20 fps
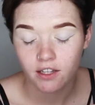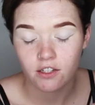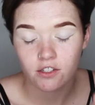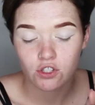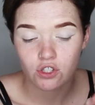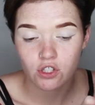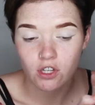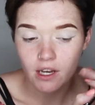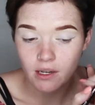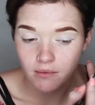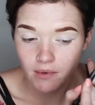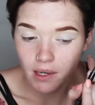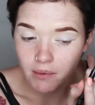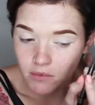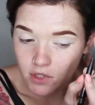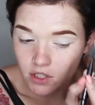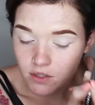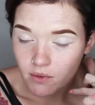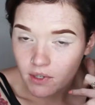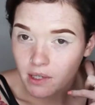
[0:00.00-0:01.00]
So I
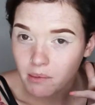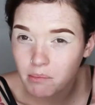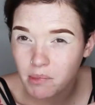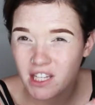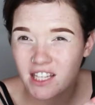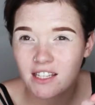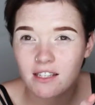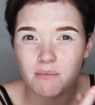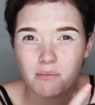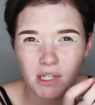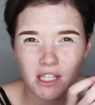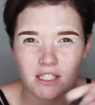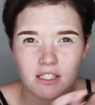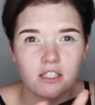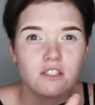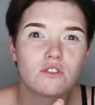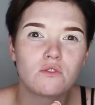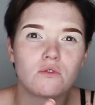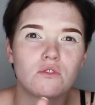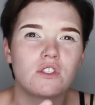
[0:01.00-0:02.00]
just want to piece
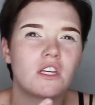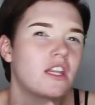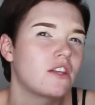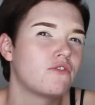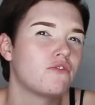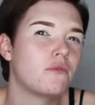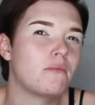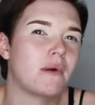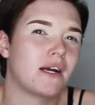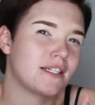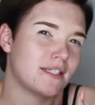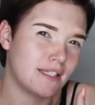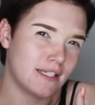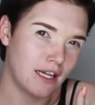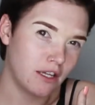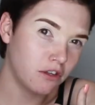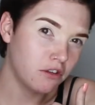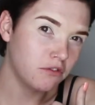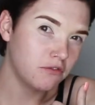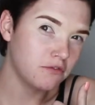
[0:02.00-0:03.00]
this all together for
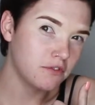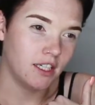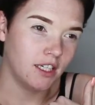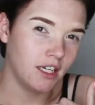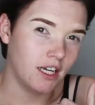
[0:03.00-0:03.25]
myself.